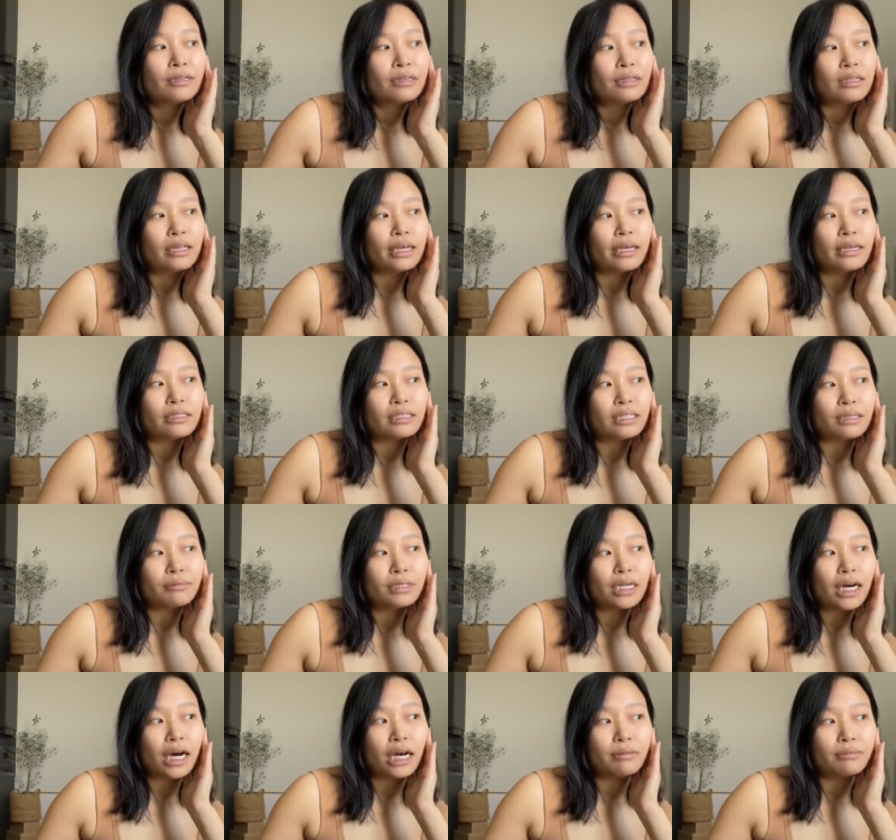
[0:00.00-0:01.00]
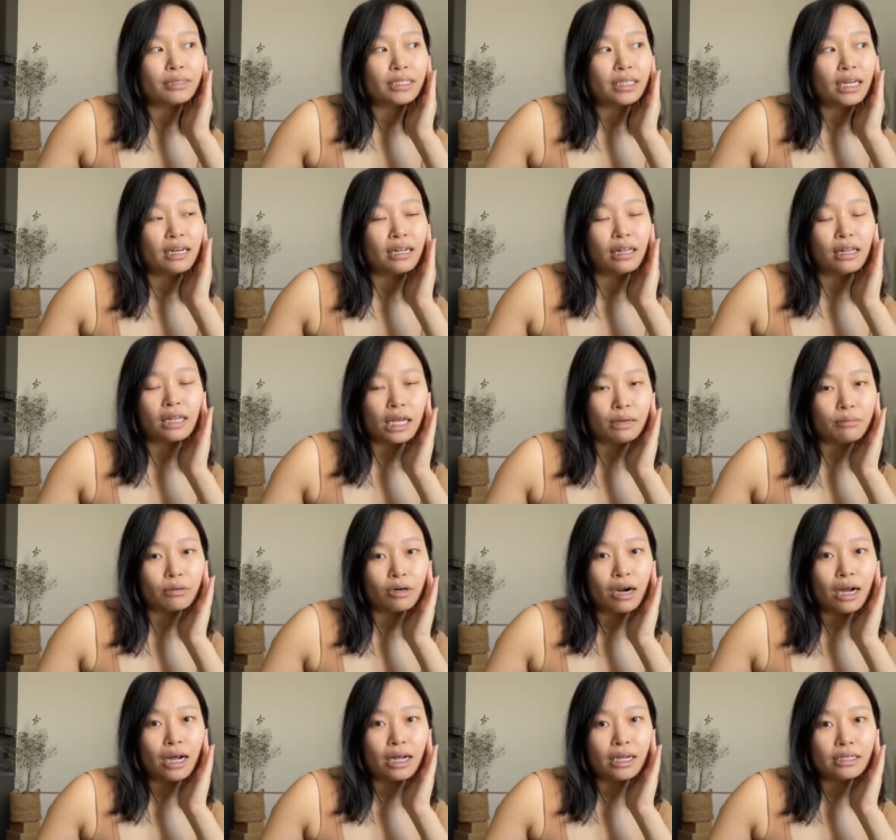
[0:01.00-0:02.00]
they sometimes can
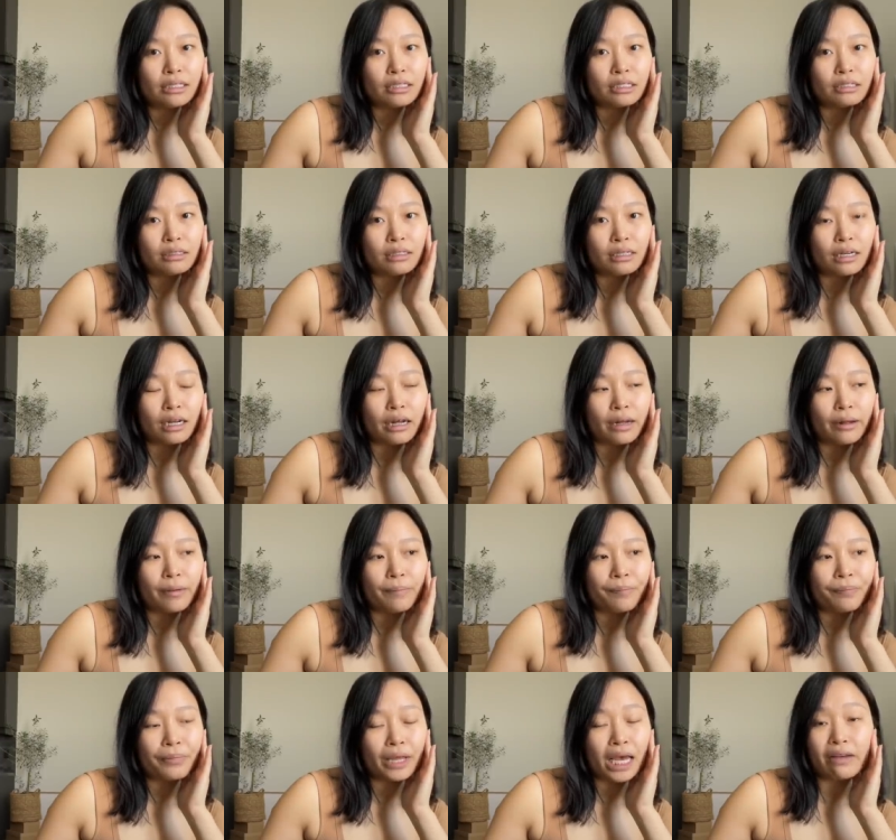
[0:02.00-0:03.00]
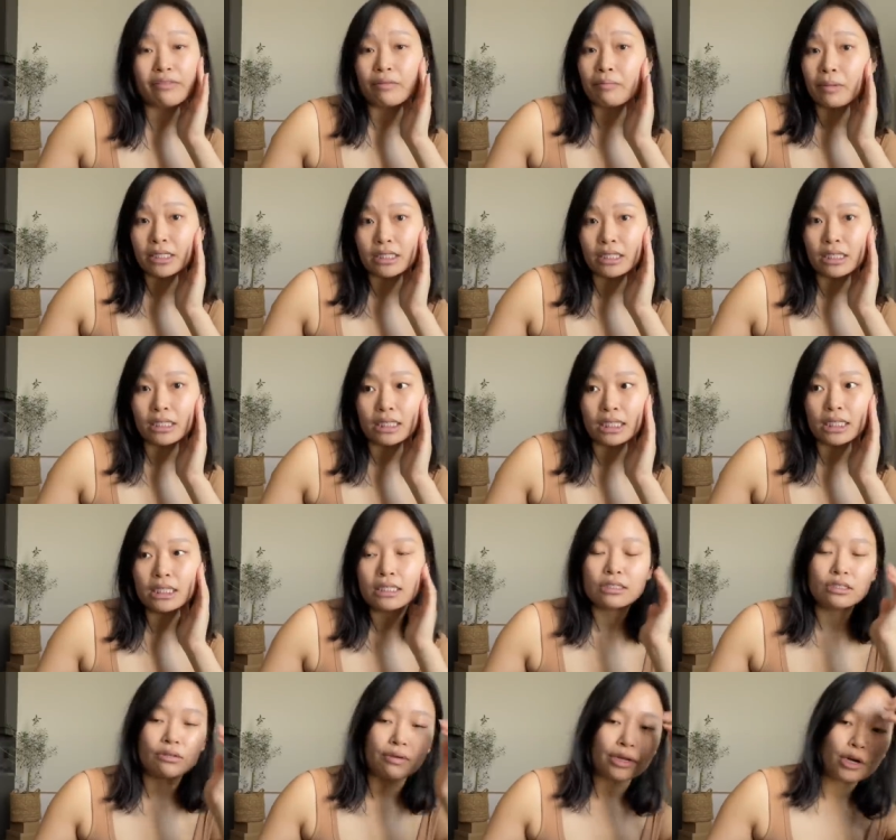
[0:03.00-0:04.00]
glamorize having mental
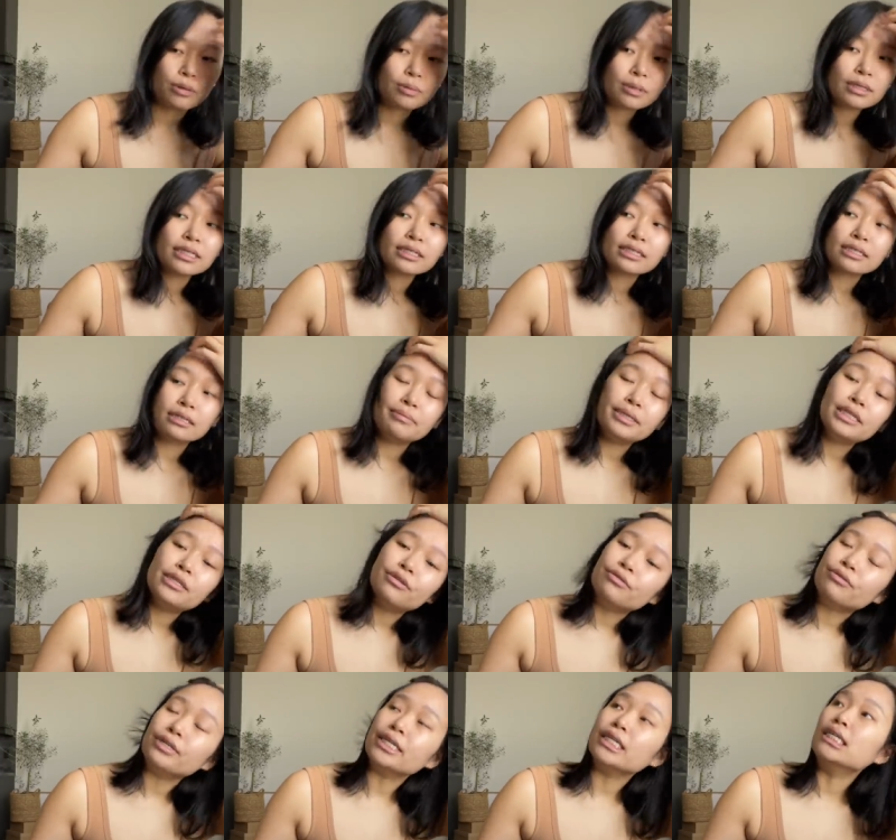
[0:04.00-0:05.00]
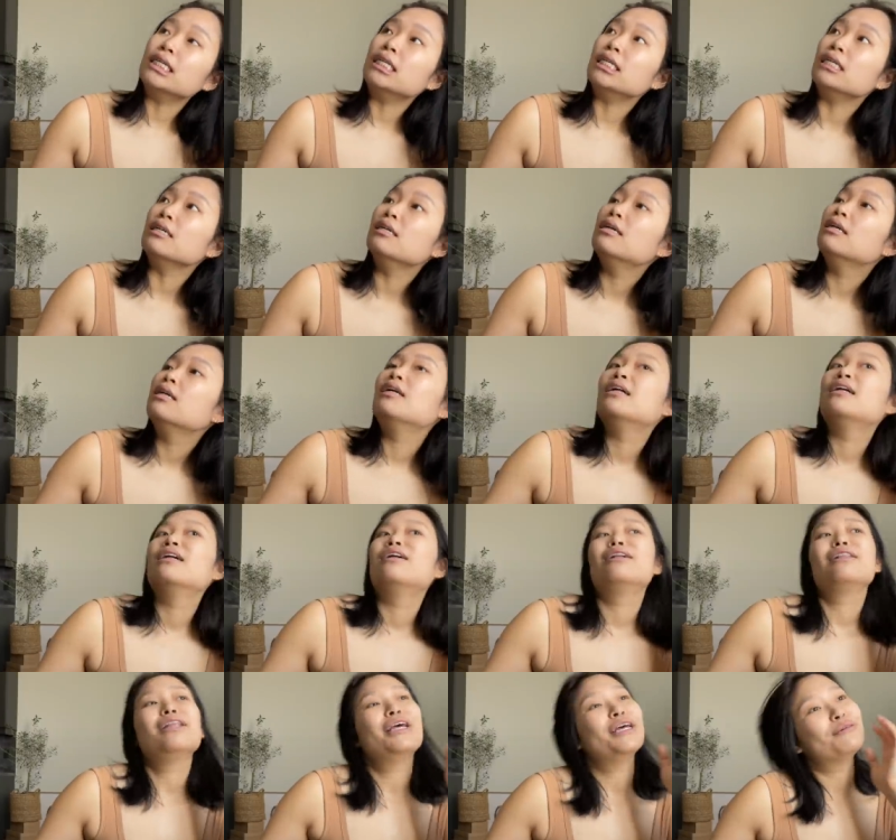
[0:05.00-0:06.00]
illness. So I hope that this can be a real,
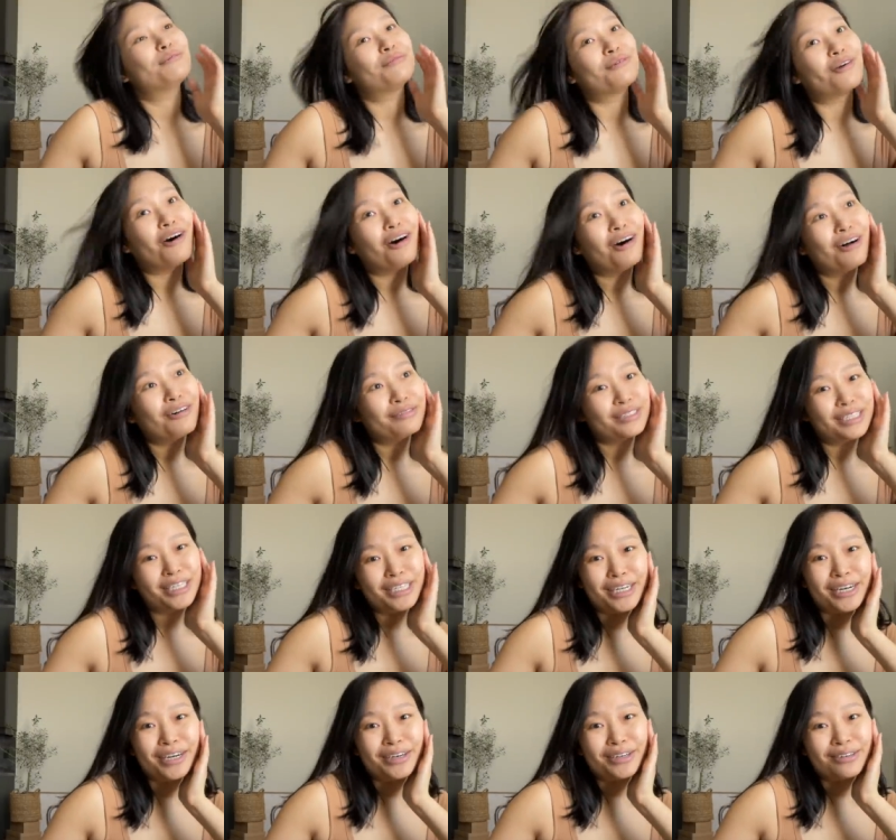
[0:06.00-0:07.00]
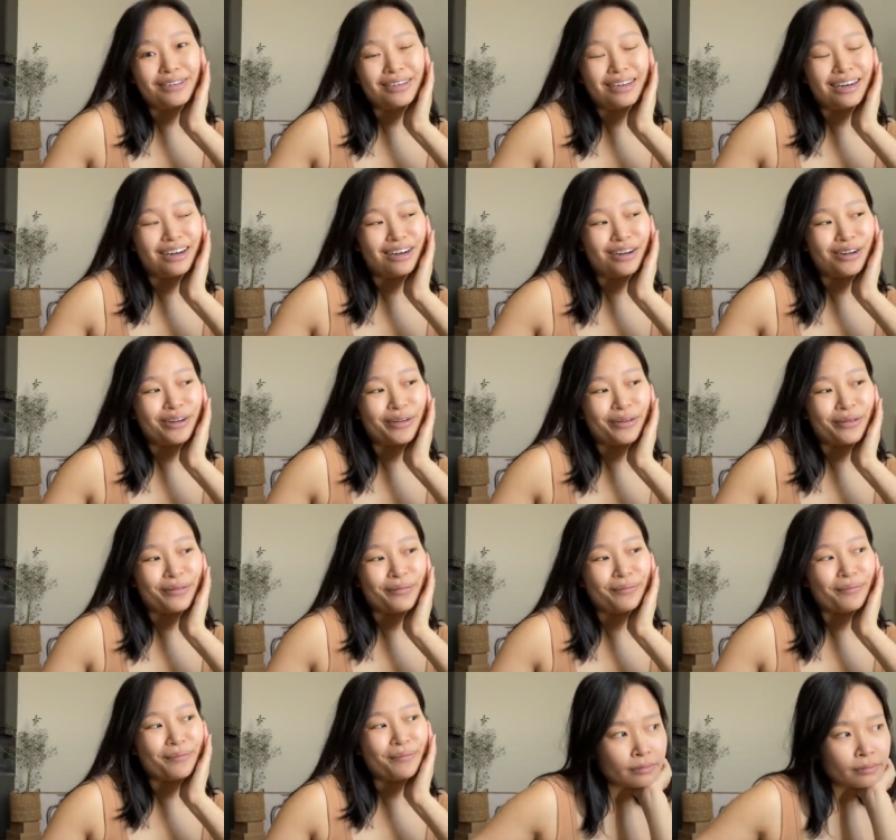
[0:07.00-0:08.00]
like, raw video.
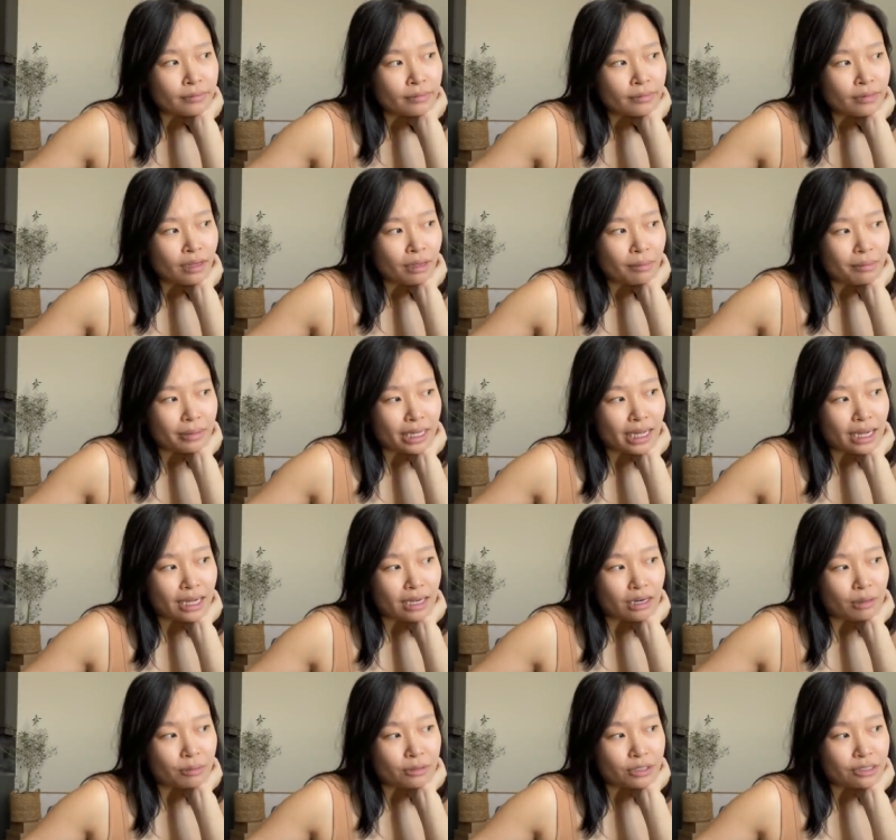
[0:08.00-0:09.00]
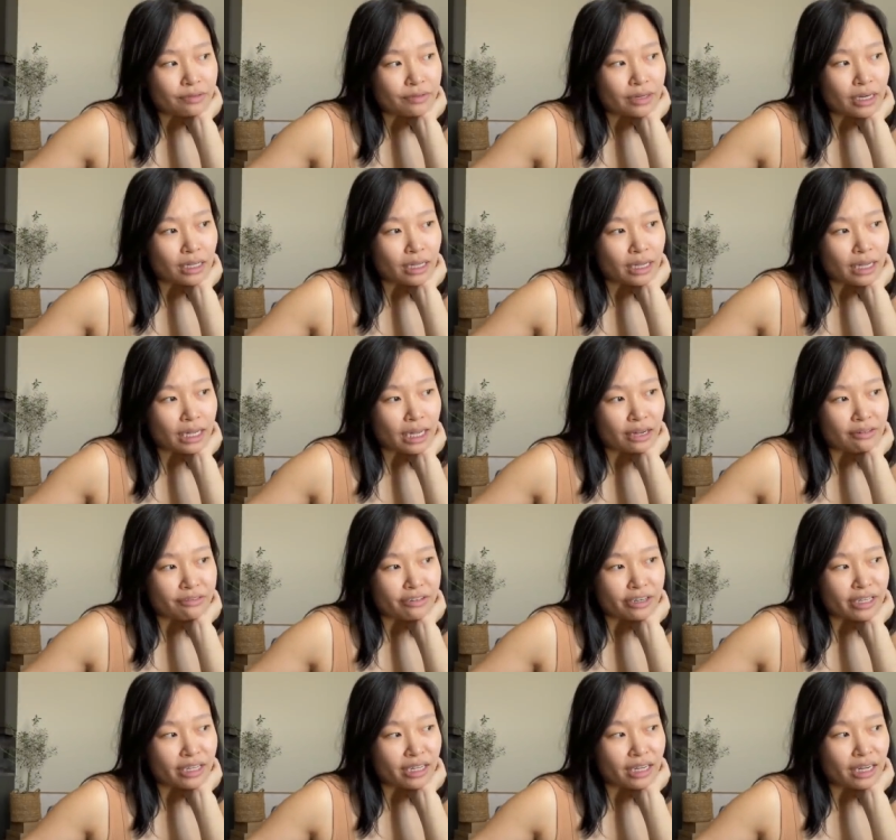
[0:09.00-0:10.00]
But yeah, it almost felt like
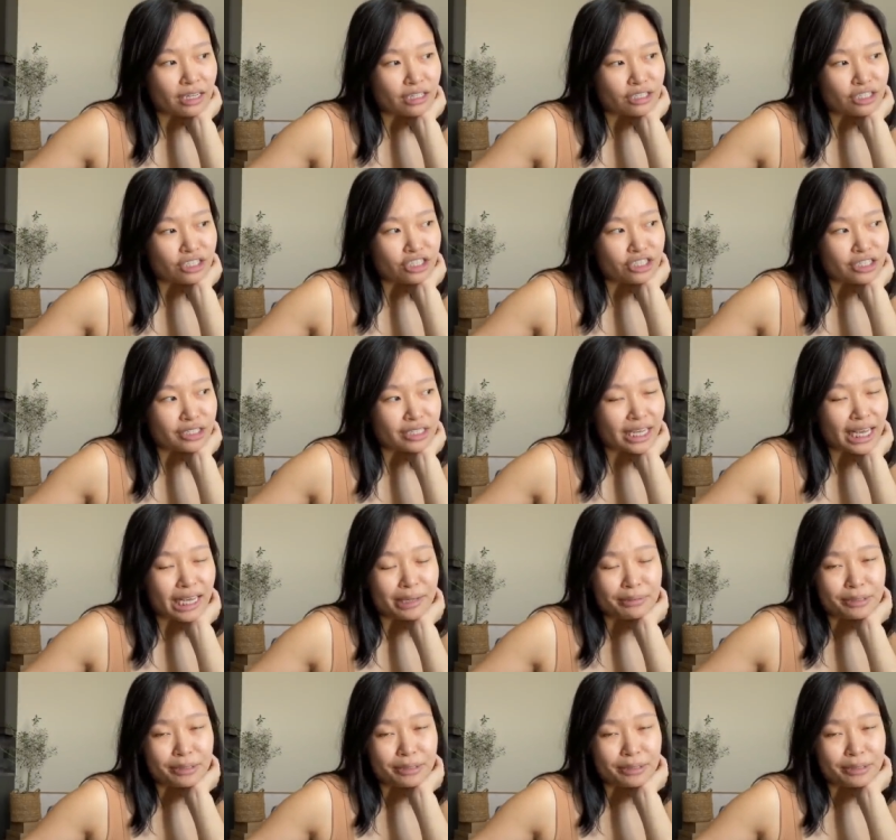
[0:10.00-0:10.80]
everything else just came